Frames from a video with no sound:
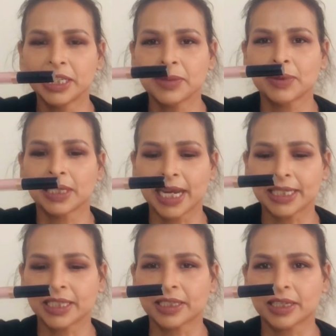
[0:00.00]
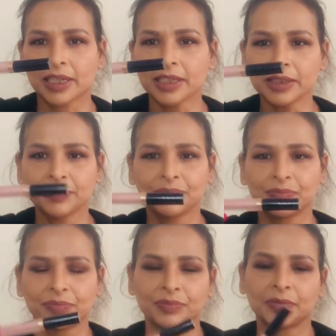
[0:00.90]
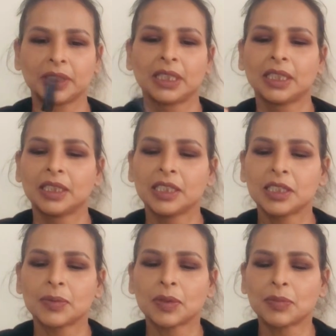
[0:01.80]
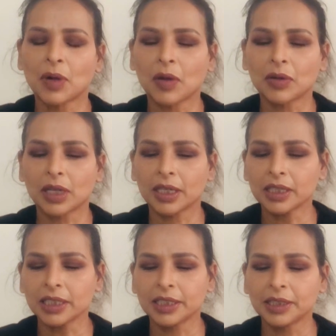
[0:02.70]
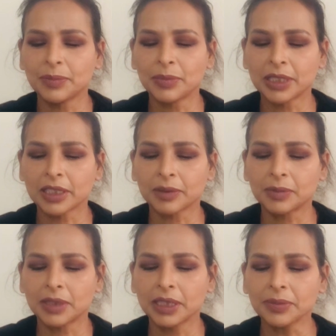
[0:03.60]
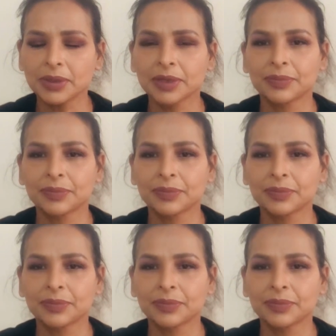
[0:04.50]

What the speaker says: bit lighter color, little bit brown color in the middle of the lips.